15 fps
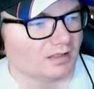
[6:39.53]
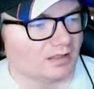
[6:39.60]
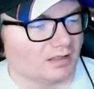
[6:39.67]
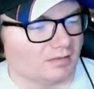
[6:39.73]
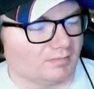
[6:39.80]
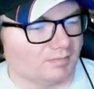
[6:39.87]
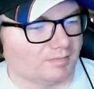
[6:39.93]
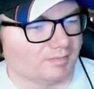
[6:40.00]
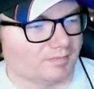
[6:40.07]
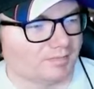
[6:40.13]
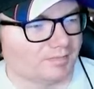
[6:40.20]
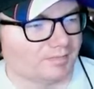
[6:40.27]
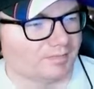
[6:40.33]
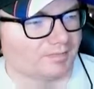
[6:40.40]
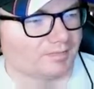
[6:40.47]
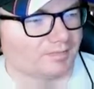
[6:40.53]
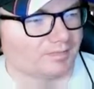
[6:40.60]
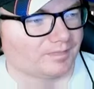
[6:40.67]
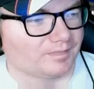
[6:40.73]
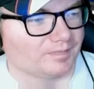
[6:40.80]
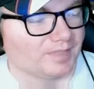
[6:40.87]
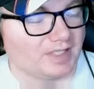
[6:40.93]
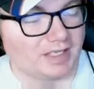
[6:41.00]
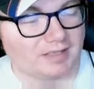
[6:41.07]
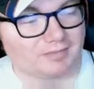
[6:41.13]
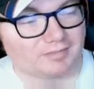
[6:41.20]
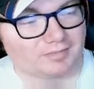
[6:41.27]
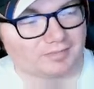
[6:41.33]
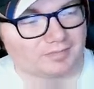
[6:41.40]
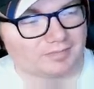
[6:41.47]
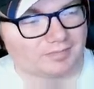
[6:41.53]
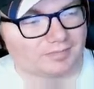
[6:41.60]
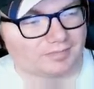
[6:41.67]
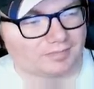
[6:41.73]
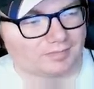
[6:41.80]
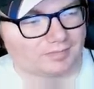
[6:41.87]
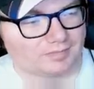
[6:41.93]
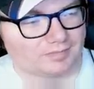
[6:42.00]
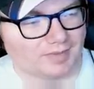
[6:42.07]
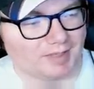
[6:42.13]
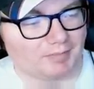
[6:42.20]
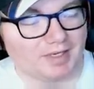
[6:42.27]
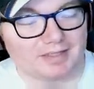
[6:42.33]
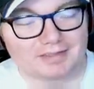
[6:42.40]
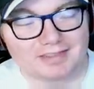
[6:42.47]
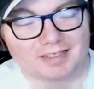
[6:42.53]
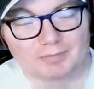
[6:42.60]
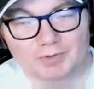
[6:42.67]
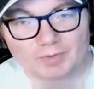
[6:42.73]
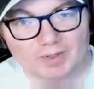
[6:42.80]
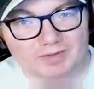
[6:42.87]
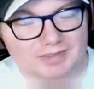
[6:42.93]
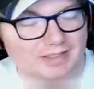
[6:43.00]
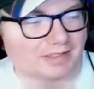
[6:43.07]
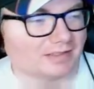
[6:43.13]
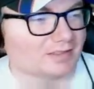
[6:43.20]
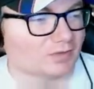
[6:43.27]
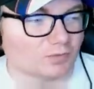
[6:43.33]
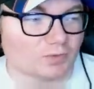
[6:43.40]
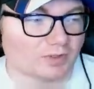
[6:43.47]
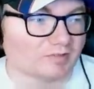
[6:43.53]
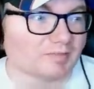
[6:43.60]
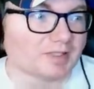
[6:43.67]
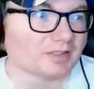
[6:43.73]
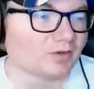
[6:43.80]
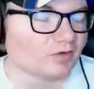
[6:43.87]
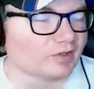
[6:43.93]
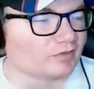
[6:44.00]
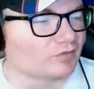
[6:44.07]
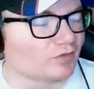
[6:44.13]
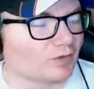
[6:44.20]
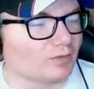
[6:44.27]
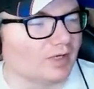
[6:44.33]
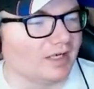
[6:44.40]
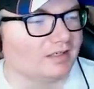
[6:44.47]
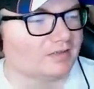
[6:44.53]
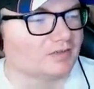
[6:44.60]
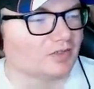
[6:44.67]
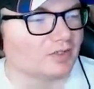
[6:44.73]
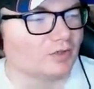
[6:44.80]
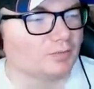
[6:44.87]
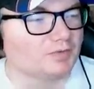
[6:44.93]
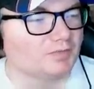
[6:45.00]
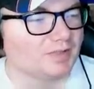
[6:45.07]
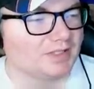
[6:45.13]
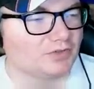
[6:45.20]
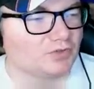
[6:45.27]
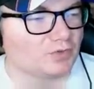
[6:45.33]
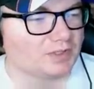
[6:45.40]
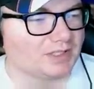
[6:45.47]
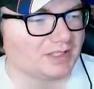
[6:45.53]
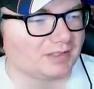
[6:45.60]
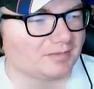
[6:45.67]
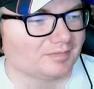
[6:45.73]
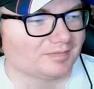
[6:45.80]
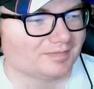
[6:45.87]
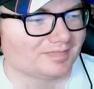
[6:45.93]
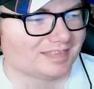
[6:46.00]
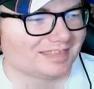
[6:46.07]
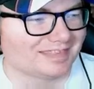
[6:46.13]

Um, but yeah, and by the time you are seeing this, it will have been going for a while, so I hope you've been enjoying it.